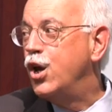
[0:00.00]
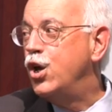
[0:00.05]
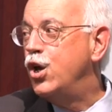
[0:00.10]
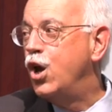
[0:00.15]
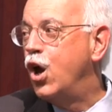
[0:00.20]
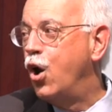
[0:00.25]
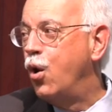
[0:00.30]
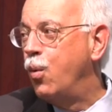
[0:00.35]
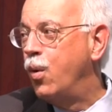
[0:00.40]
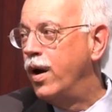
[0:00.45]

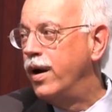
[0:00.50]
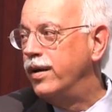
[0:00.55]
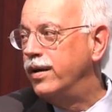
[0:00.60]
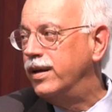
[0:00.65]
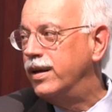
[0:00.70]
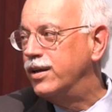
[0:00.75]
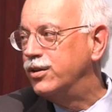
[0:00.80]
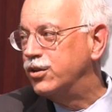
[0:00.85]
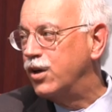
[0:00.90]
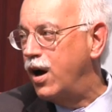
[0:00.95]
No
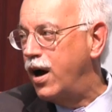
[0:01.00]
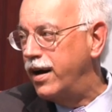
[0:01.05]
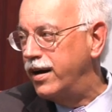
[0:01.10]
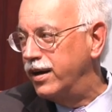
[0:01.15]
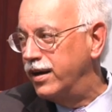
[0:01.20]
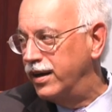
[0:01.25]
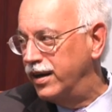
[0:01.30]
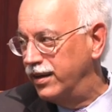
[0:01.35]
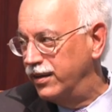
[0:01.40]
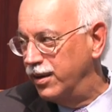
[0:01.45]
one is
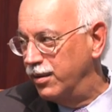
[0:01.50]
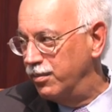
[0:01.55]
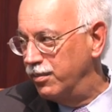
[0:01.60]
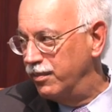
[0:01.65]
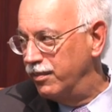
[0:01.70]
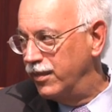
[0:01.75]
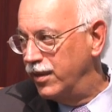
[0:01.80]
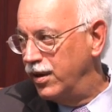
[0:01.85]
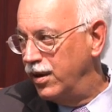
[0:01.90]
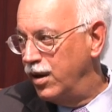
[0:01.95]
auditing them
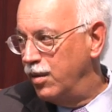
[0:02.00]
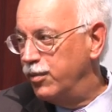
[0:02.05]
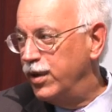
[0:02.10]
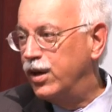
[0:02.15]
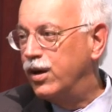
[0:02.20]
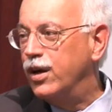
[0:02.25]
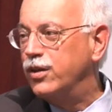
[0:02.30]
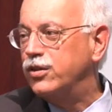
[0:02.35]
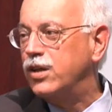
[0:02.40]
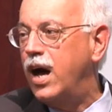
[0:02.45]

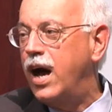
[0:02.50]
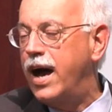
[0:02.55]
because